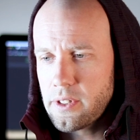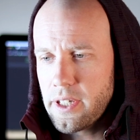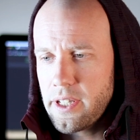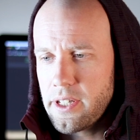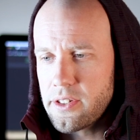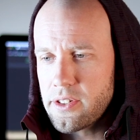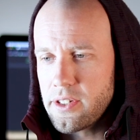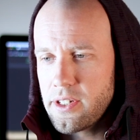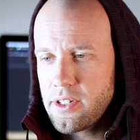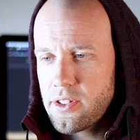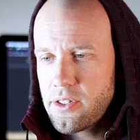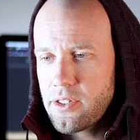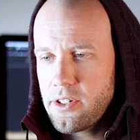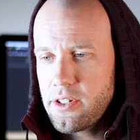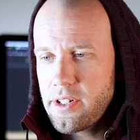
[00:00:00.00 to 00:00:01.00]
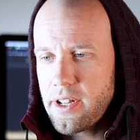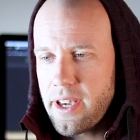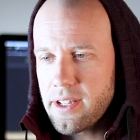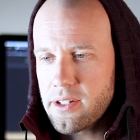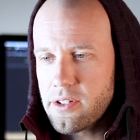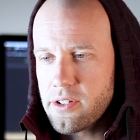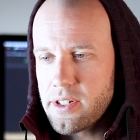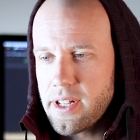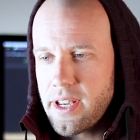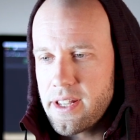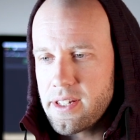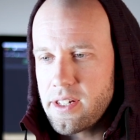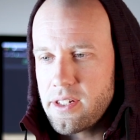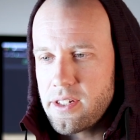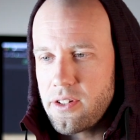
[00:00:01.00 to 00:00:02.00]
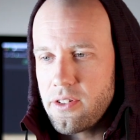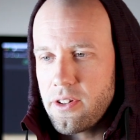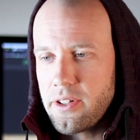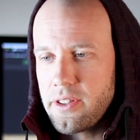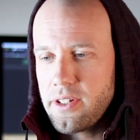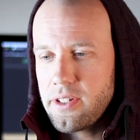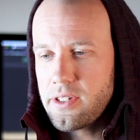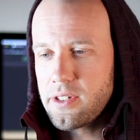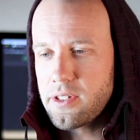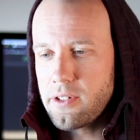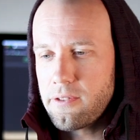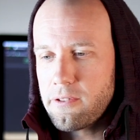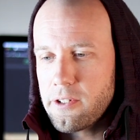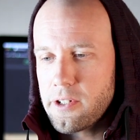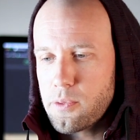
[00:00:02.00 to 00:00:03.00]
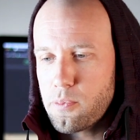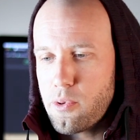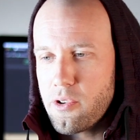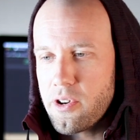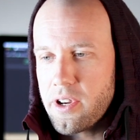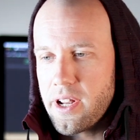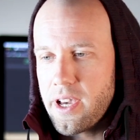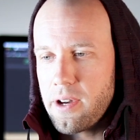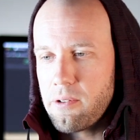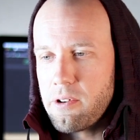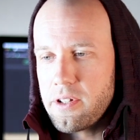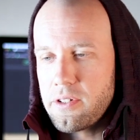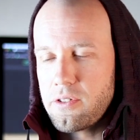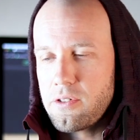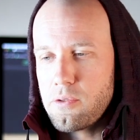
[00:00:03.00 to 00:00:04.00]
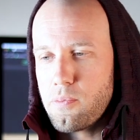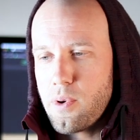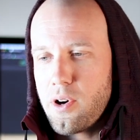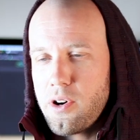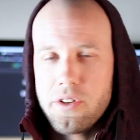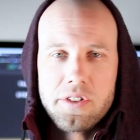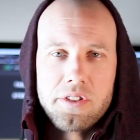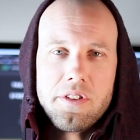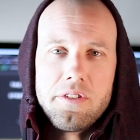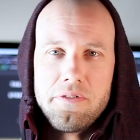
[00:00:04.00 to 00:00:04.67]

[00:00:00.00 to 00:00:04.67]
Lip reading: Okay, so this third exercise he's doing, this is the first point I want to pause the